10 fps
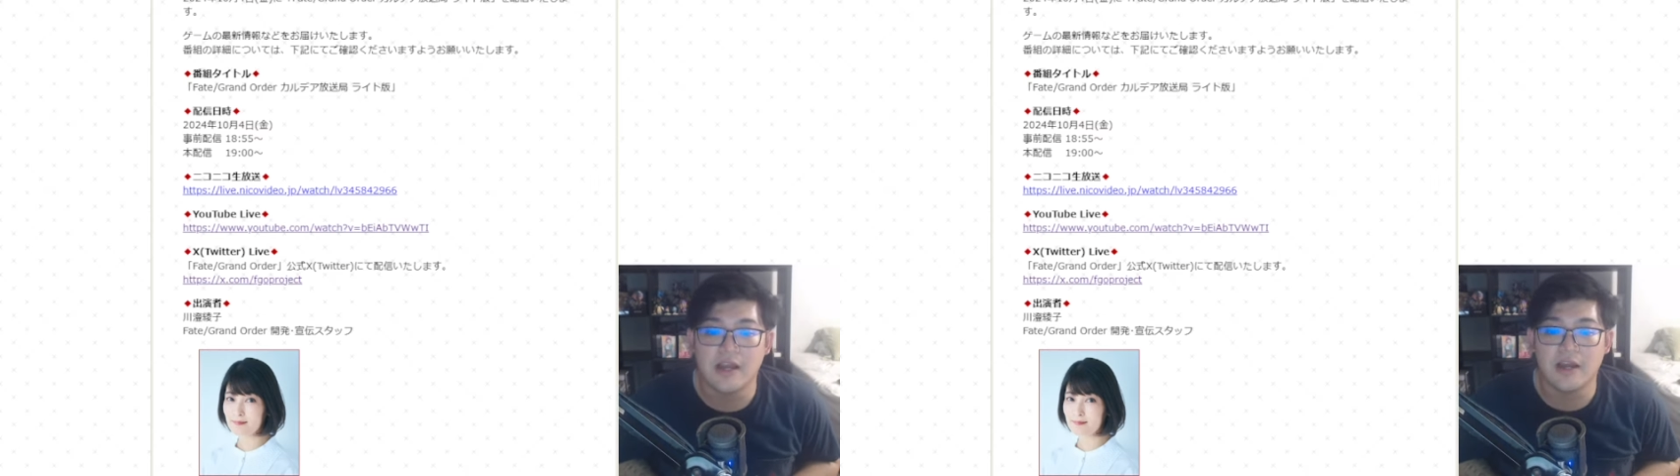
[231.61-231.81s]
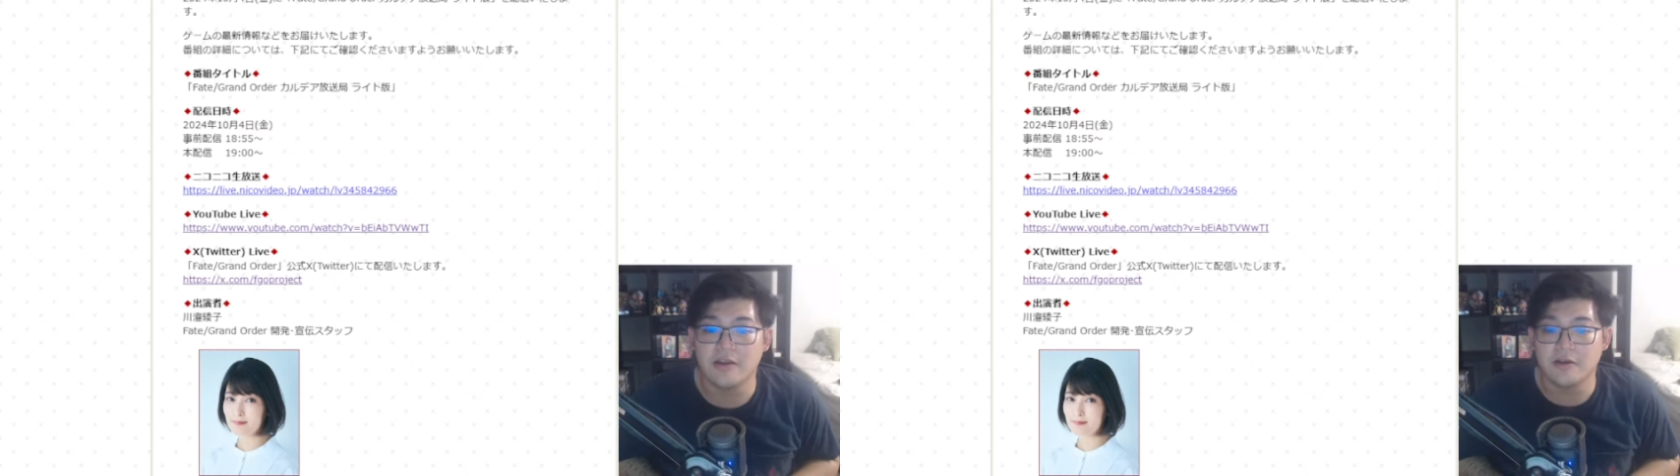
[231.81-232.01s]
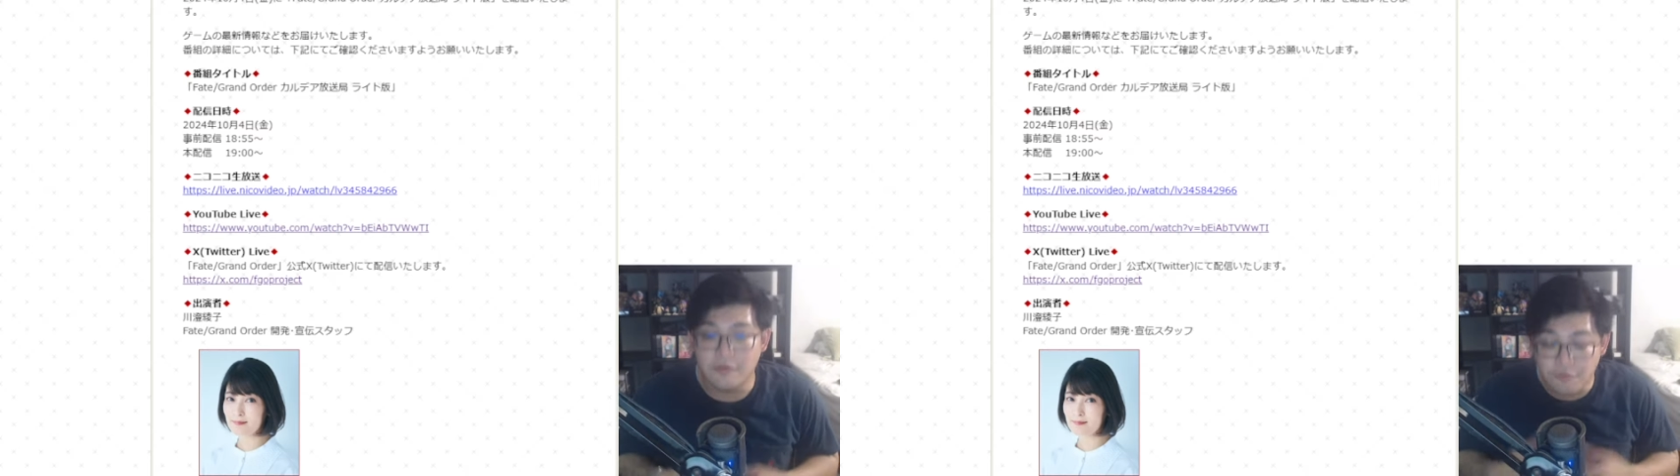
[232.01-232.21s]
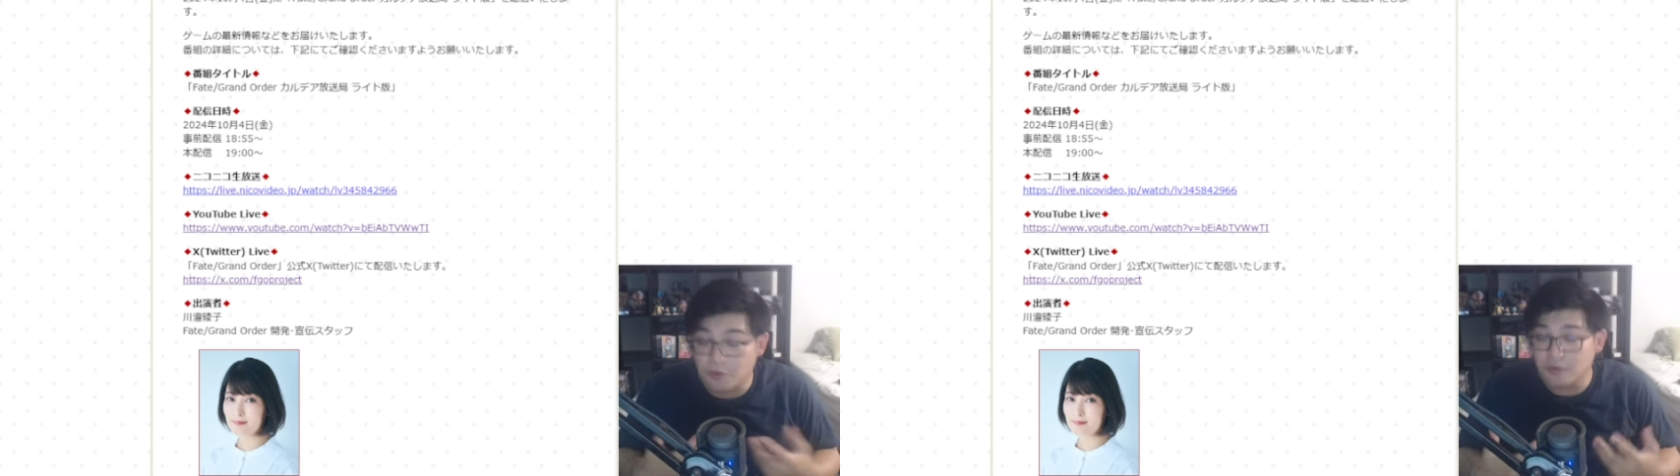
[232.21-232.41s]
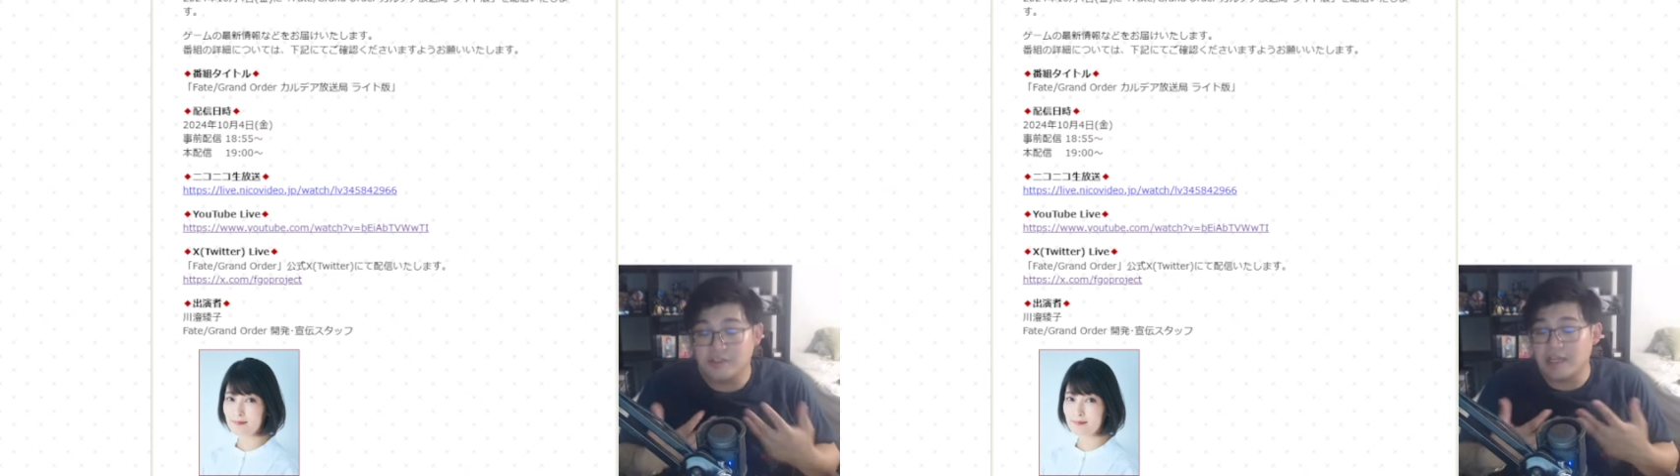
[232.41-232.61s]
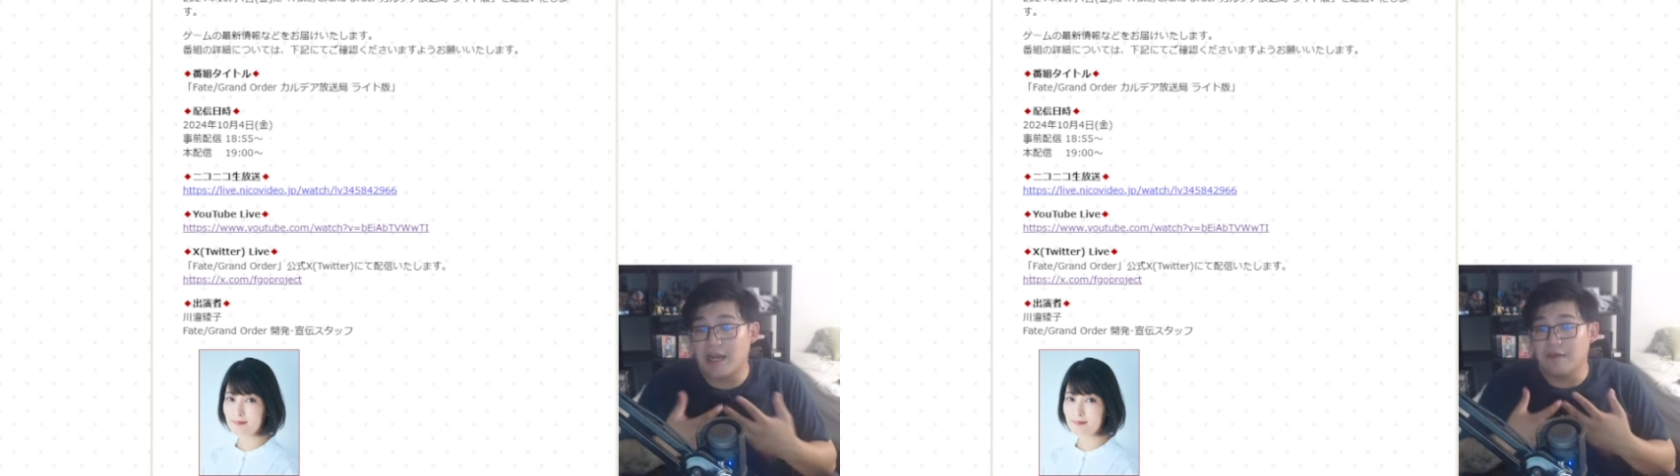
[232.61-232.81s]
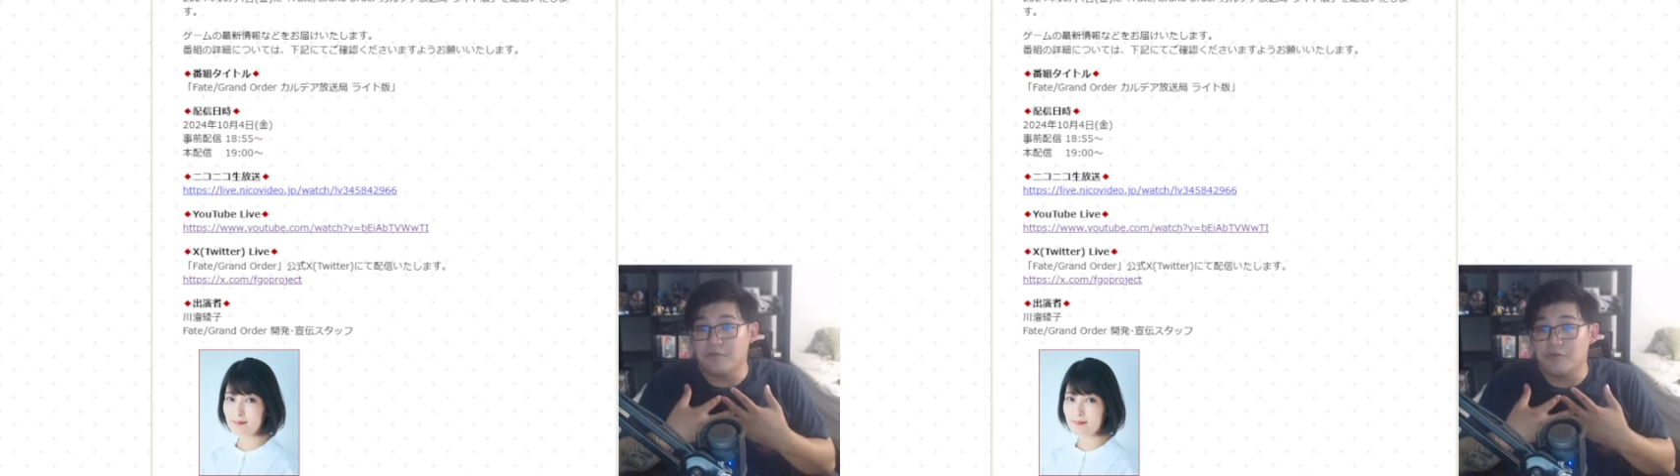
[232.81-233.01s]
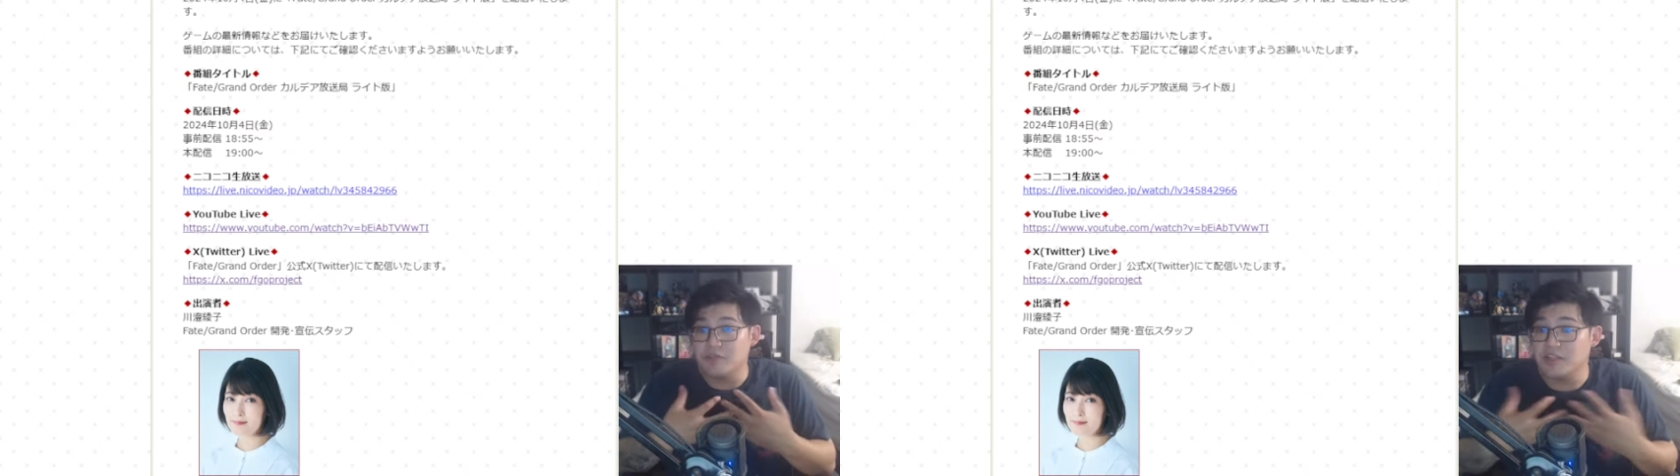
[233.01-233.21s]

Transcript: I, of course, have new